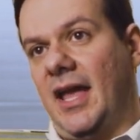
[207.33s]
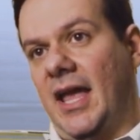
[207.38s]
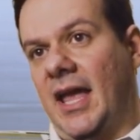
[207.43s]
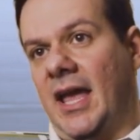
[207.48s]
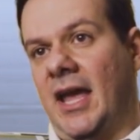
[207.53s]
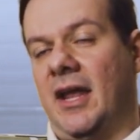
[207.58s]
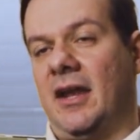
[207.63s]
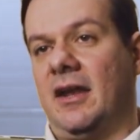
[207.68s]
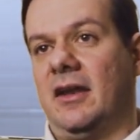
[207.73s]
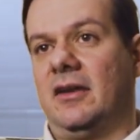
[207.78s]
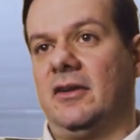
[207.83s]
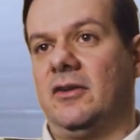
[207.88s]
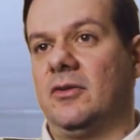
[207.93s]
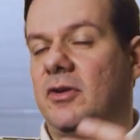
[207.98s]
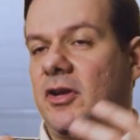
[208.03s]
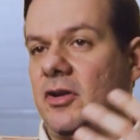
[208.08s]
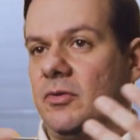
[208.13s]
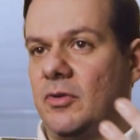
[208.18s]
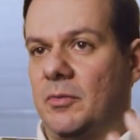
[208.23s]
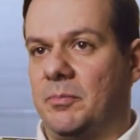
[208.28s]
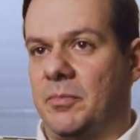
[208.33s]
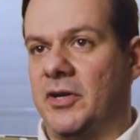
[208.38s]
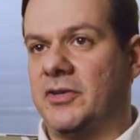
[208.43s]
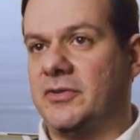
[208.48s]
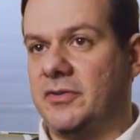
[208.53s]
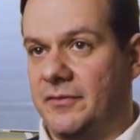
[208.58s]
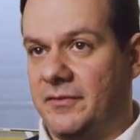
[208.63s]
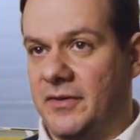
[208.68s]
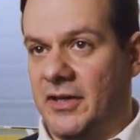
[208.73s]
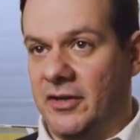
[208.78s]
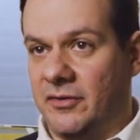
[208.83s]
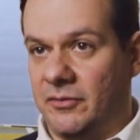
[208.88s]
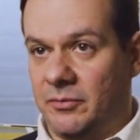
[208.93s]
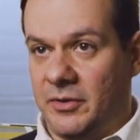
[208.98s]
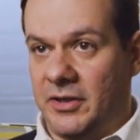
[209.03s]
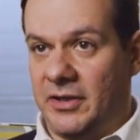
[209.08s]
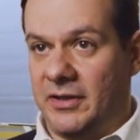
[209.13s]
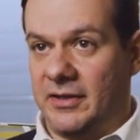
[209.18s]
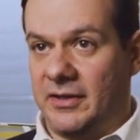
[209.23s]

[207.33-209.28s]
And you can do a bunch of things with